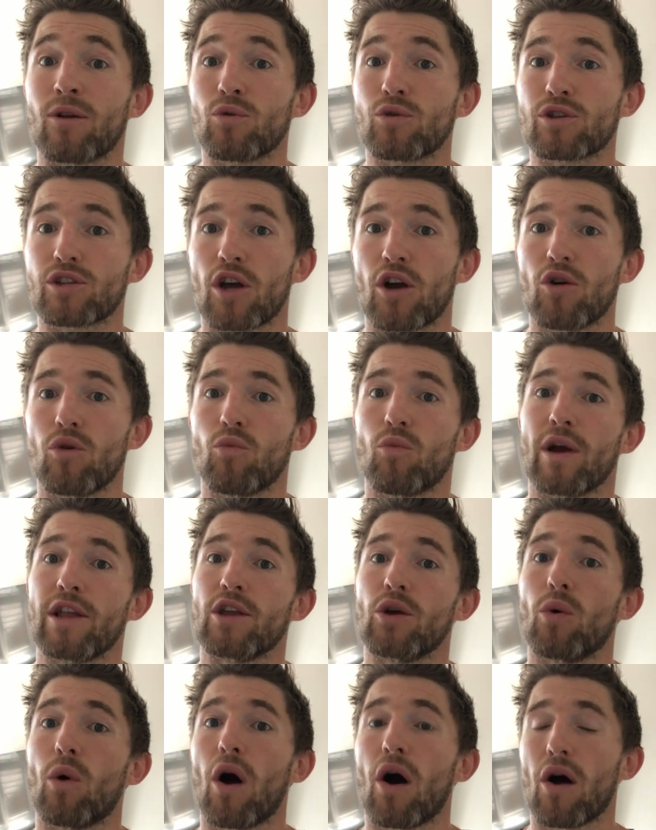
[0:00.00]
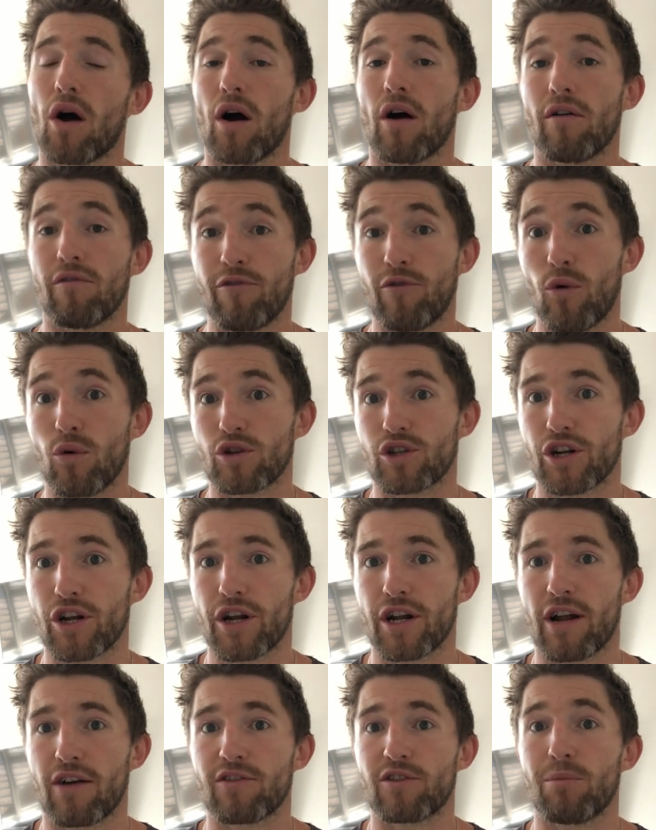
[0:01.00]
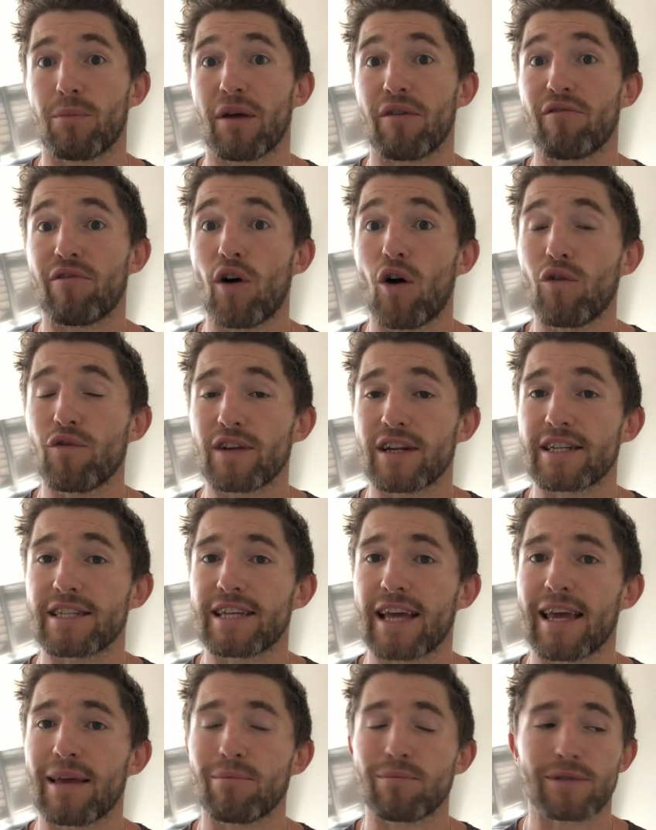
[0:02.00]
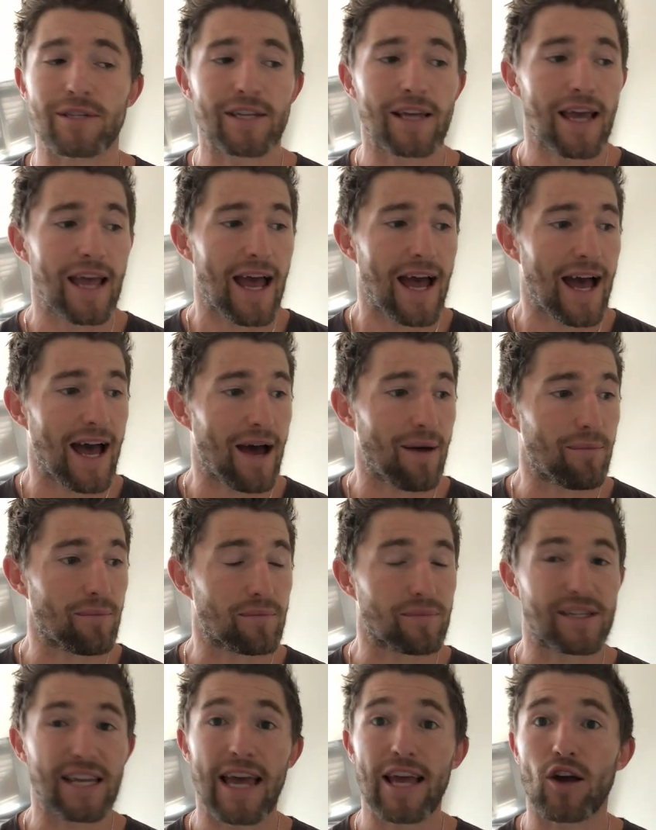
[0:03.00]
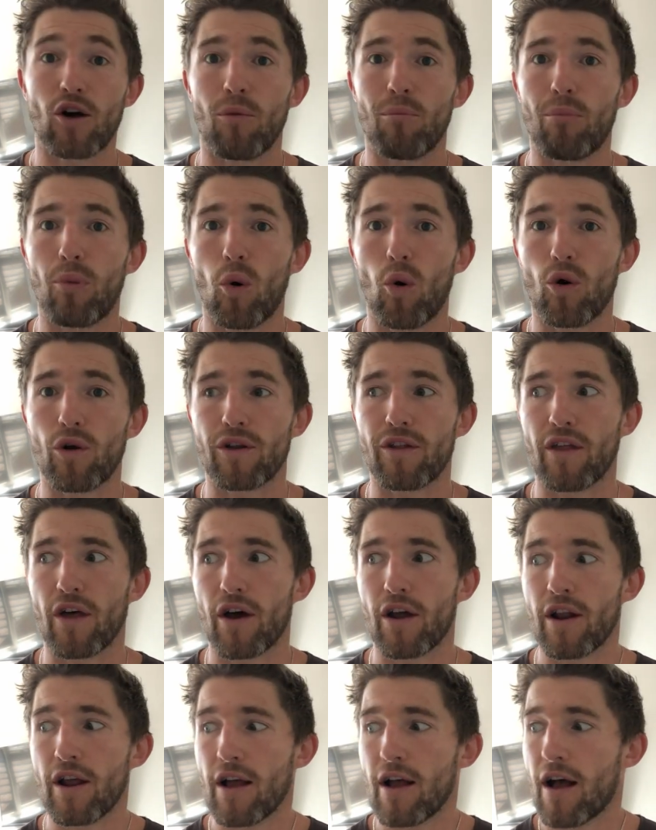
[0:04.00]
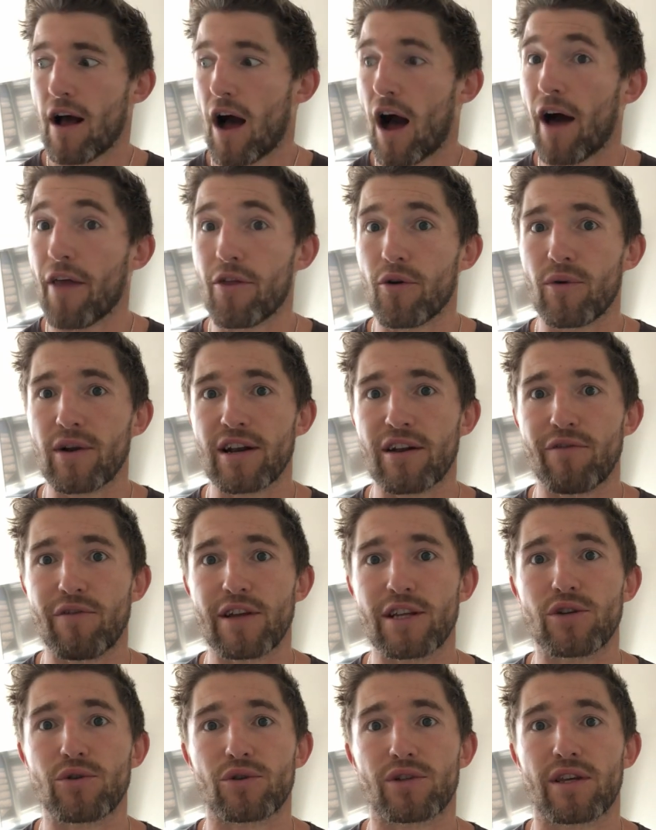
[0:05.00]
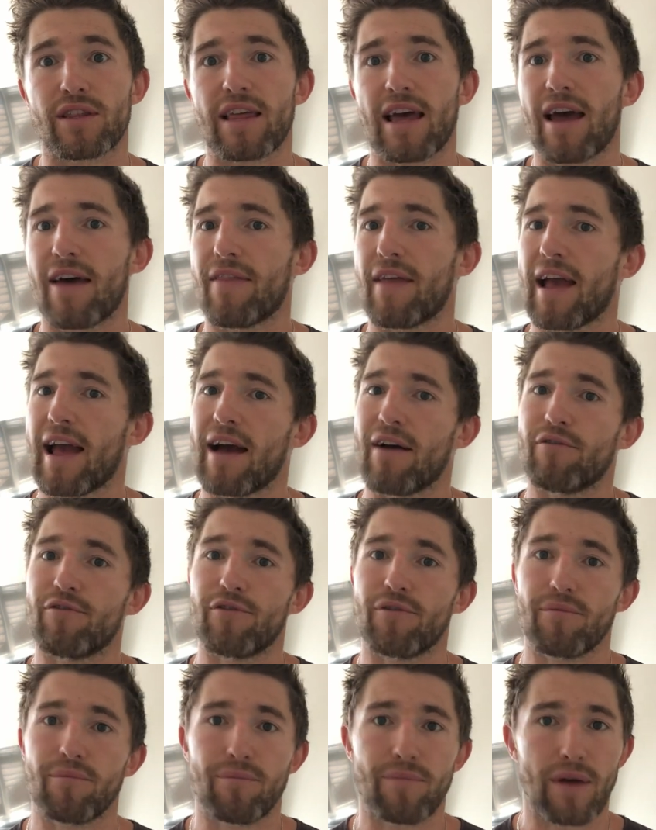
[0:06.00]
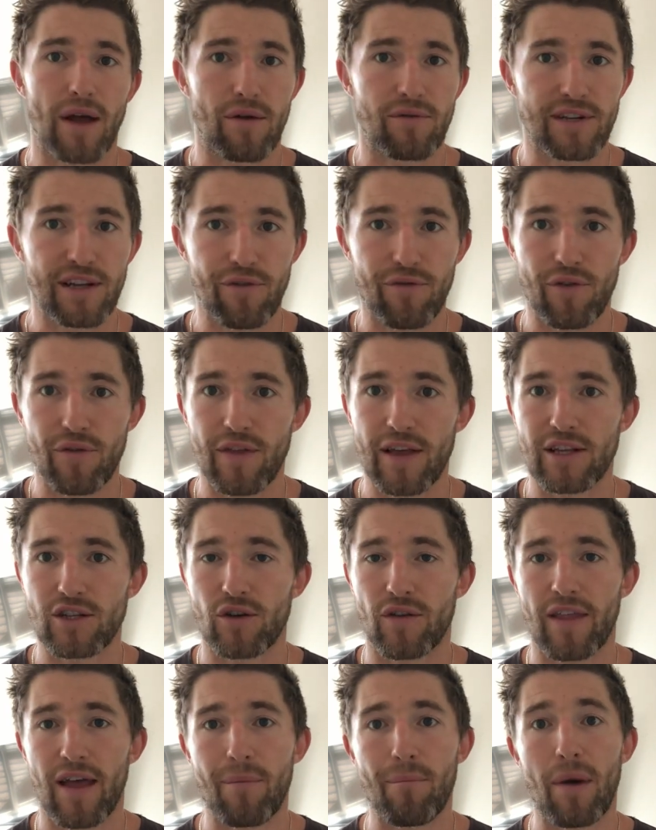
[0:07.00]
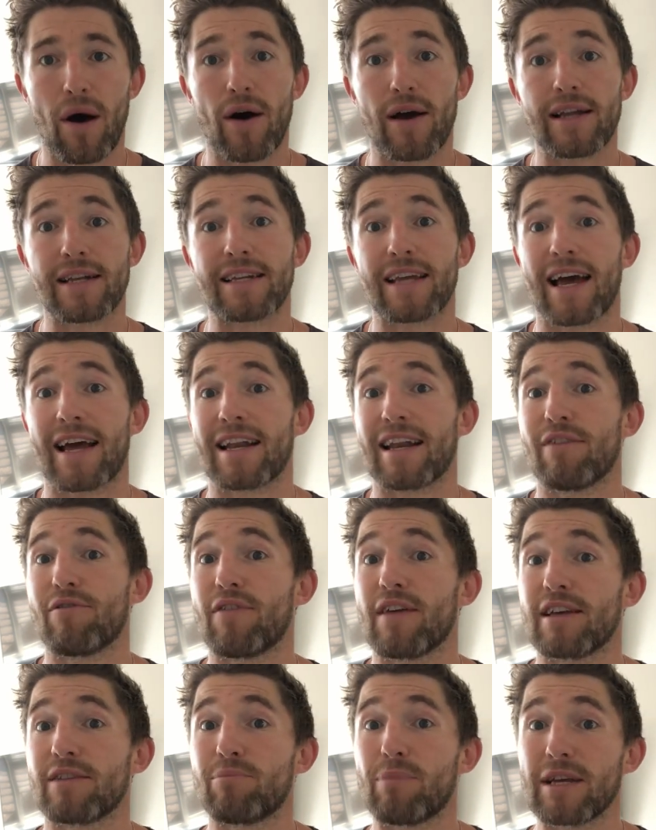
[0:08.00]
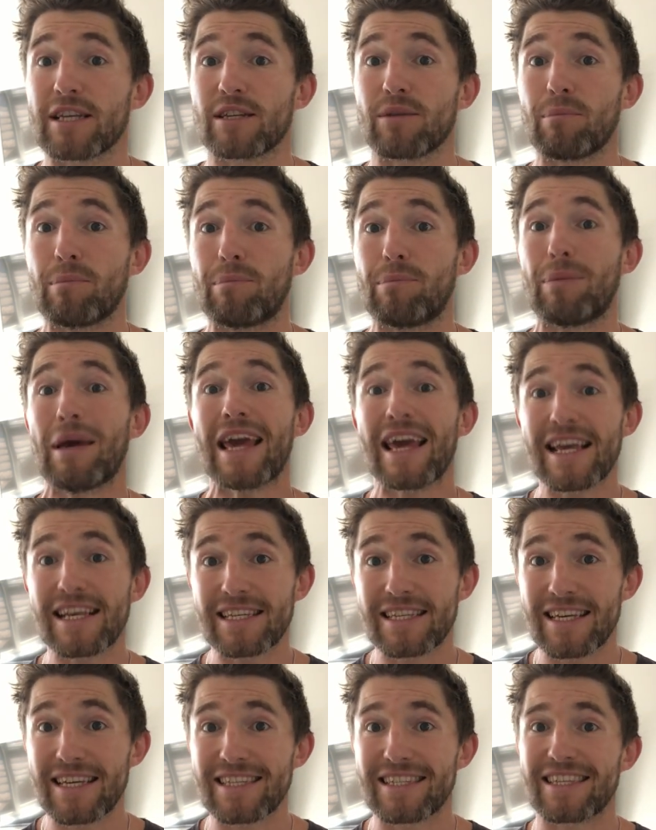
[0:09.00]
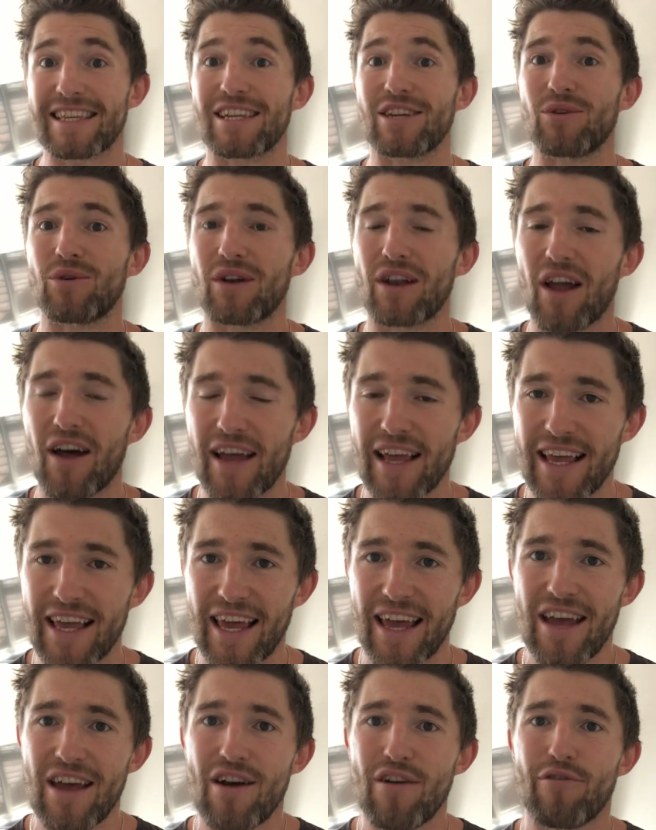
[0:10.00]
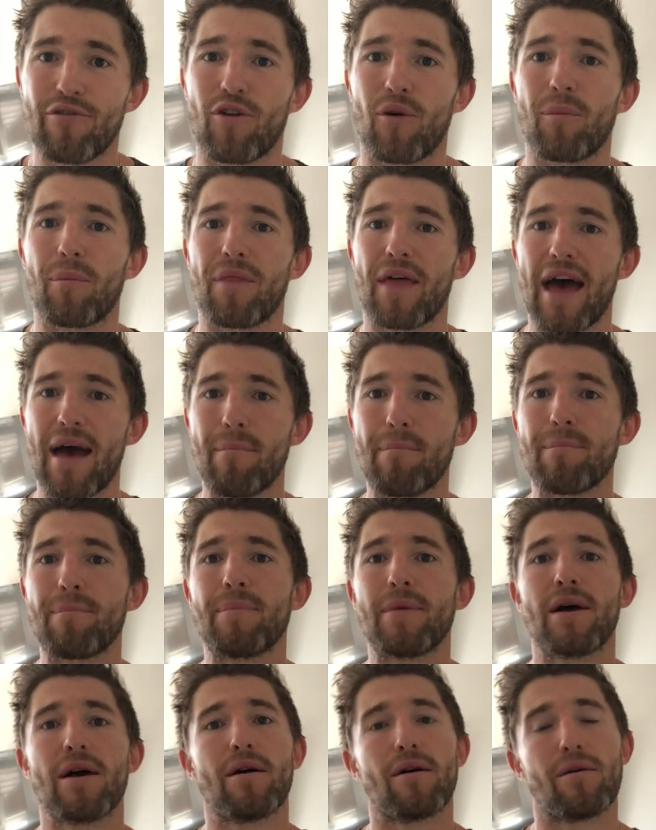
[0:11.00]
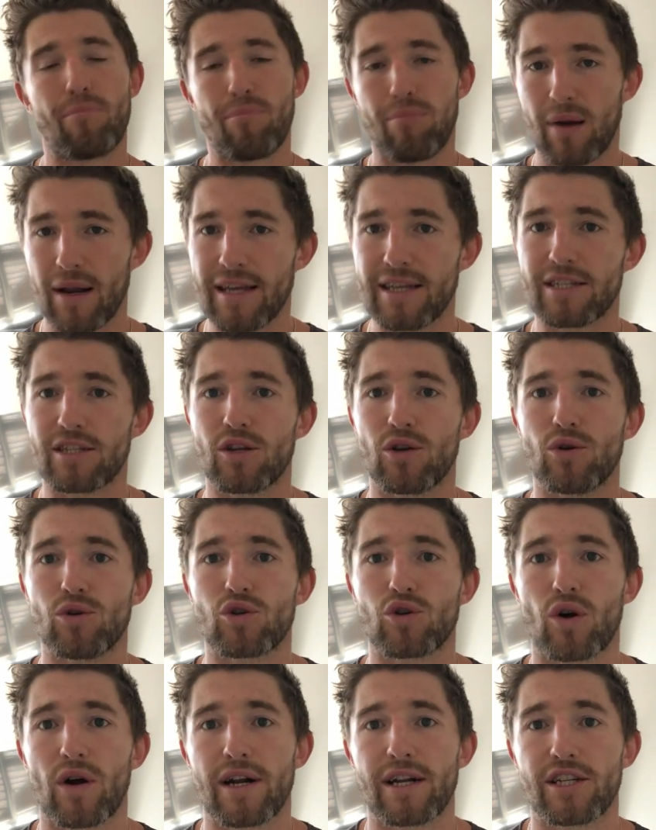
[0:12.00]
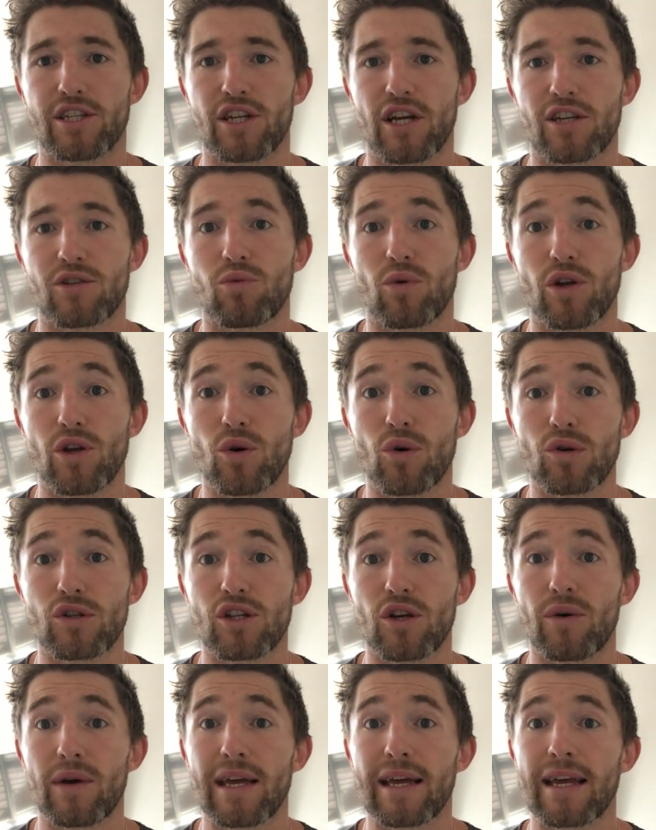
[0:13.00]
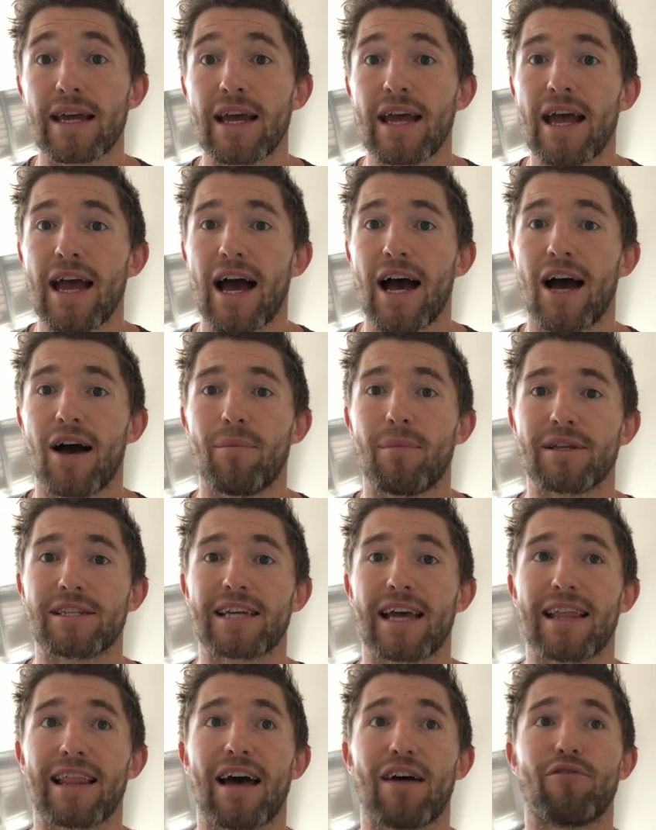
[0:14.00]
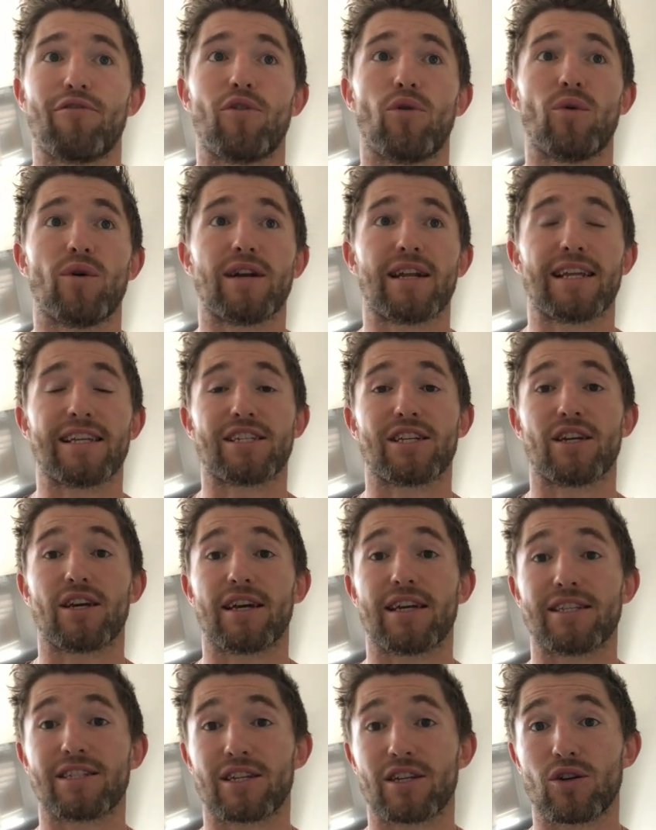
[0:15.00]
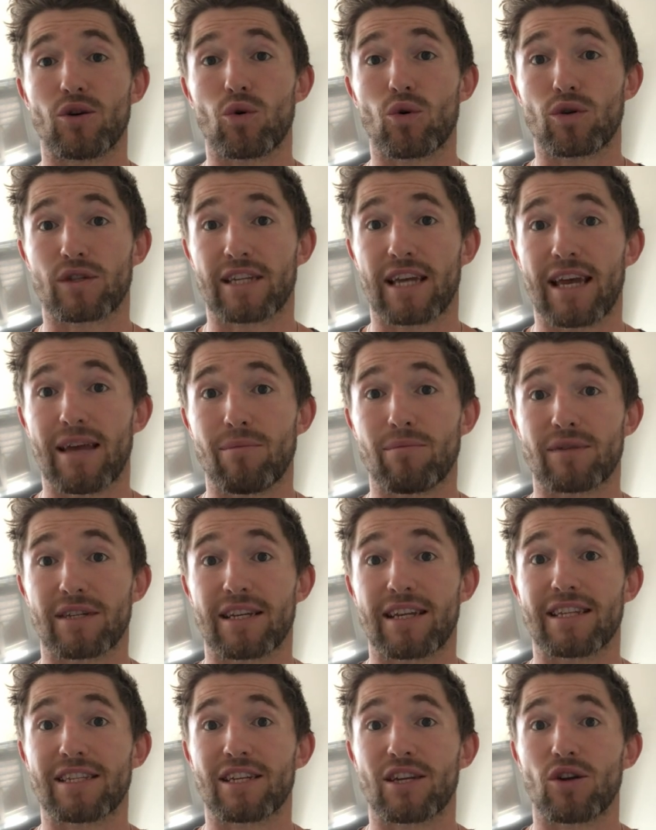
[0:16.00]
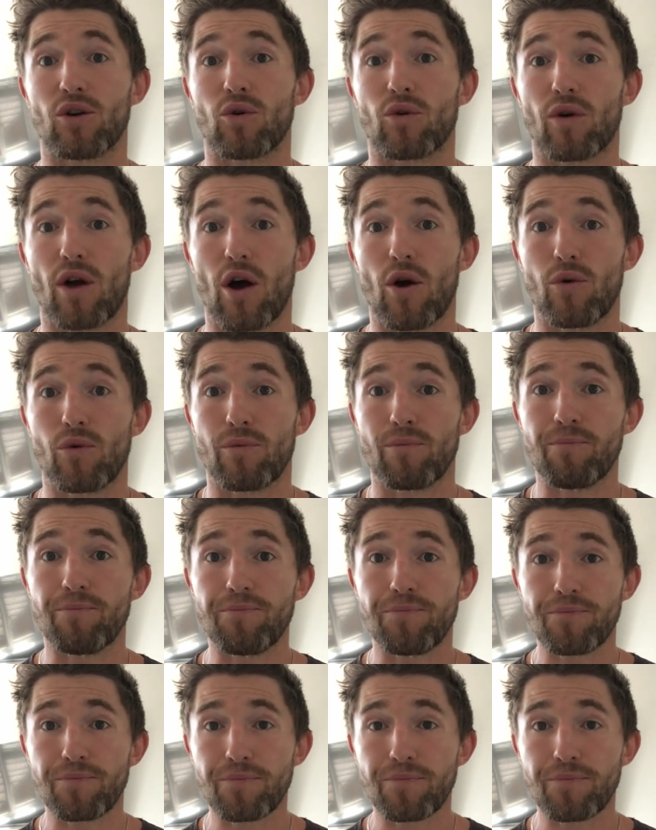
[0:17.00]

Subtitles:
also when you are fortunate enough to be involved in teams, take on board that other individuals are there, they have different things on their mind, and if there's bits and pieces that you like from them, please do try and adjust what you're doing, and take that forward into your teams and into your own